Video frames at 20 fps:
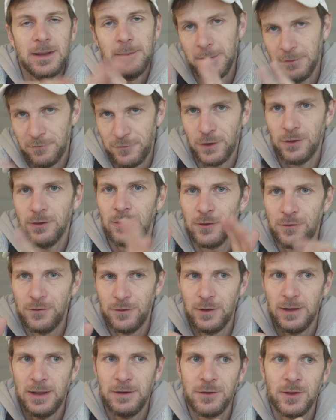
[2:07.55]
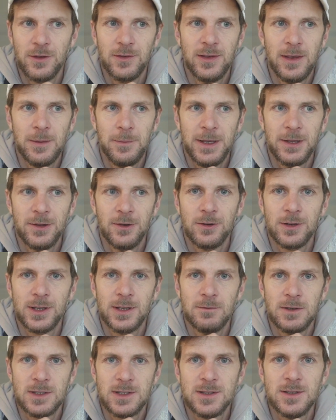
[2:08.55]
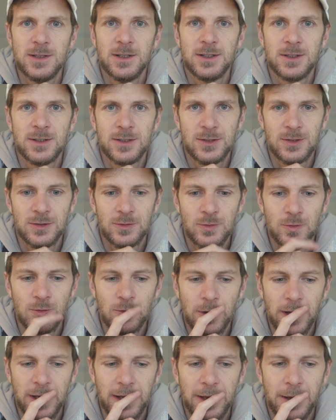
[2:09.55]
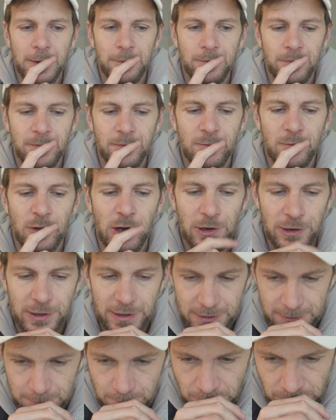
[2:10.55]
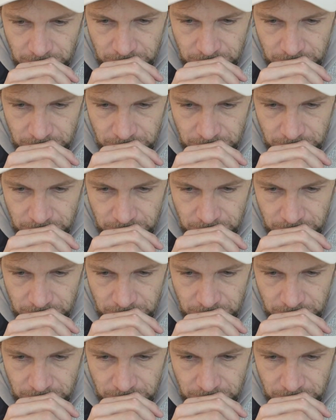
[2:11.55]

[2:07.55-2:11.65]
I mean, first of all, I have to say my doctor was not too worried.